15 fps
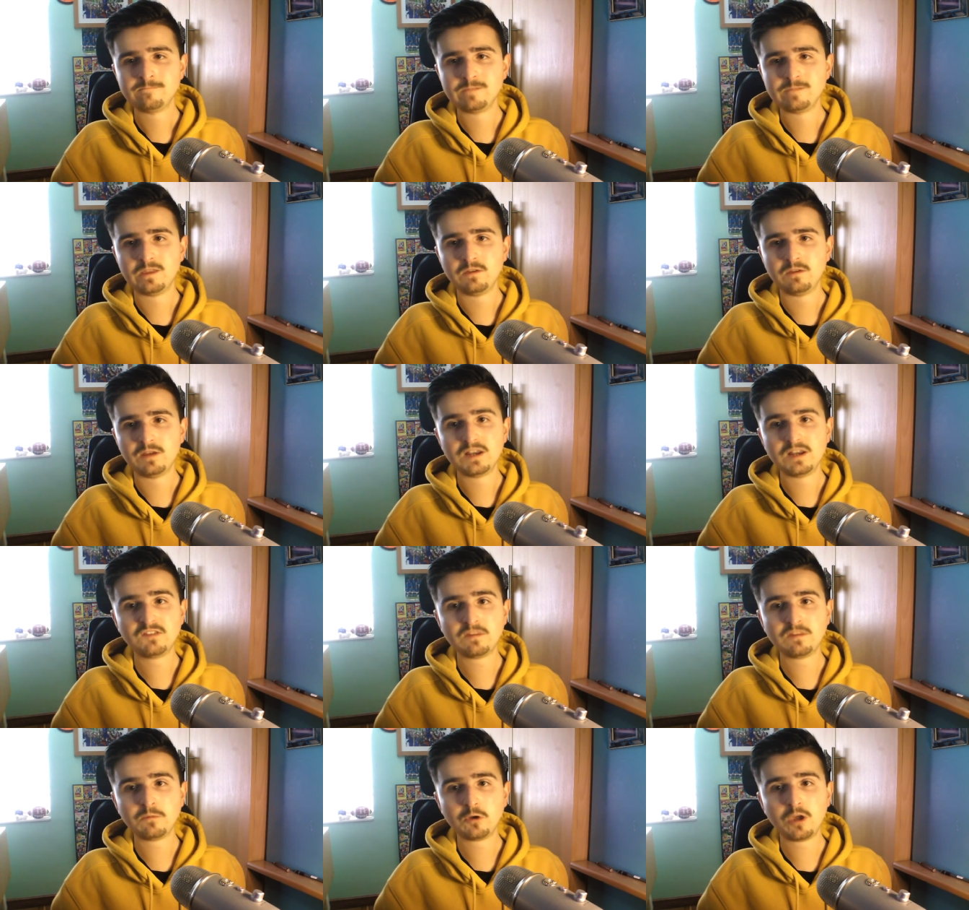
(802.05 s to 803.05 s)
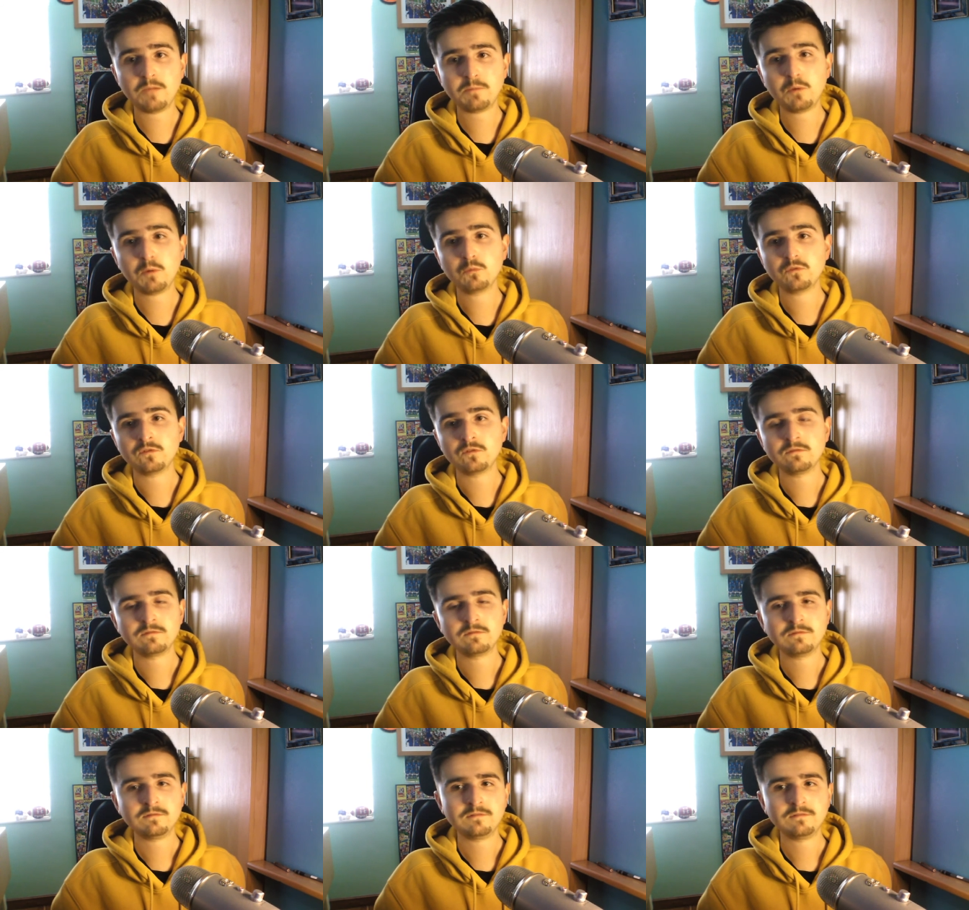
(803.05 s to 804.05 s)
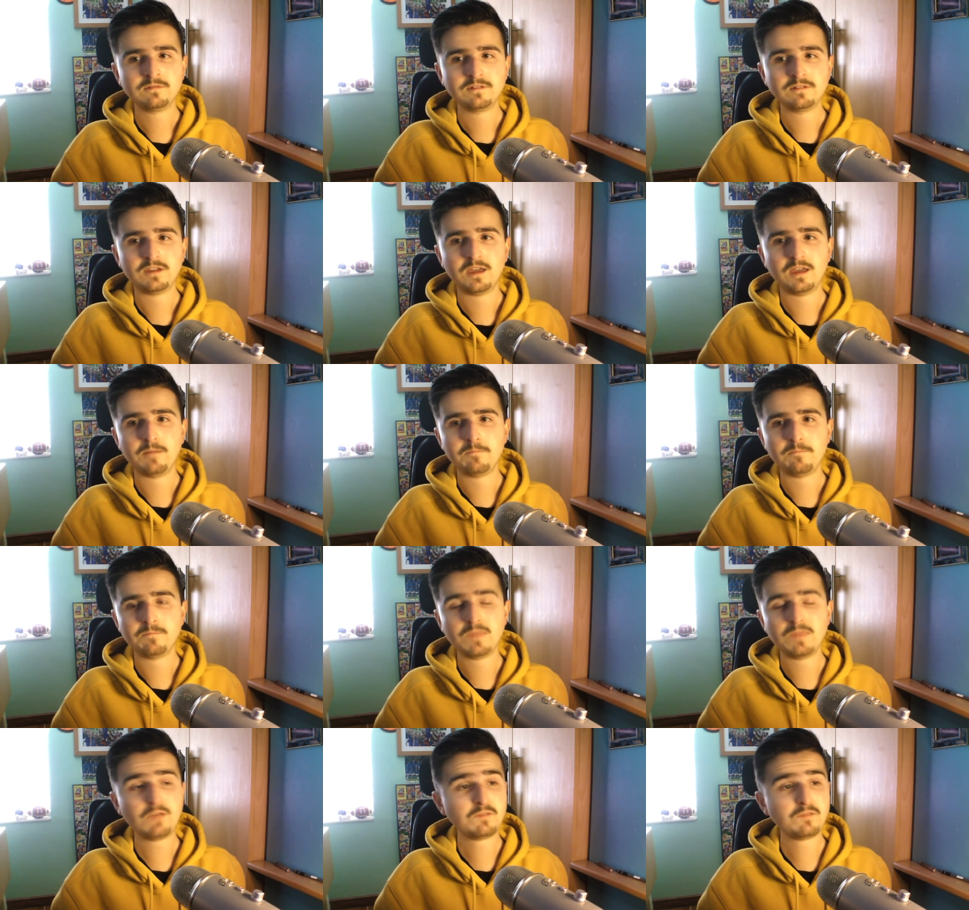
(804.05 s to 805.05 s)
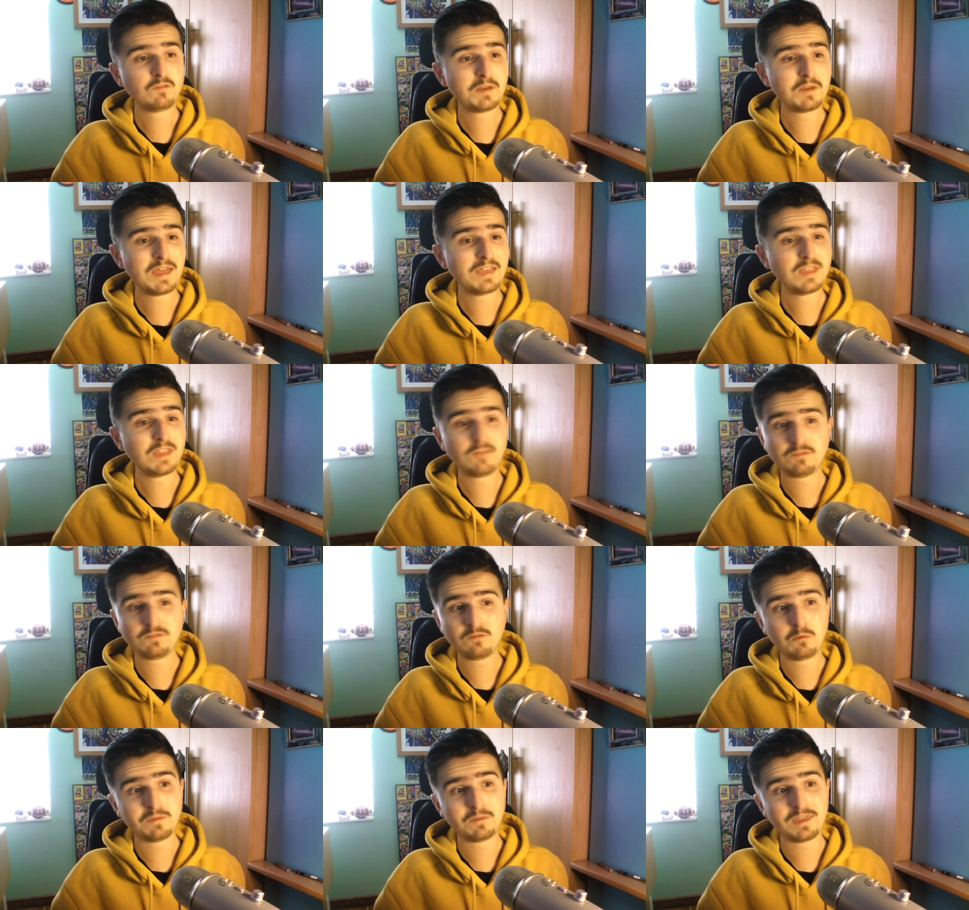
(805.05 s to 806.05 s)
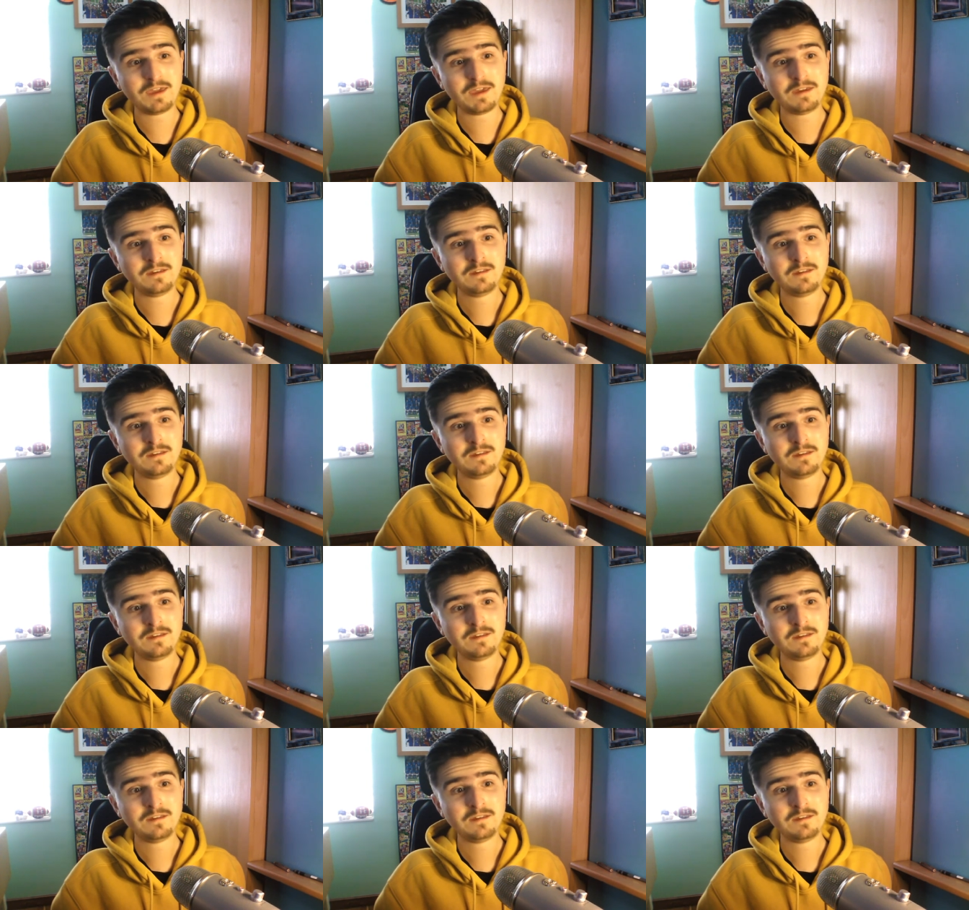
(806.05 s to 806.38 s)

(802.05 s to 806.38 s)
You know, at least I'm not going bald. Nothing wrong with that, nothing wrong with that.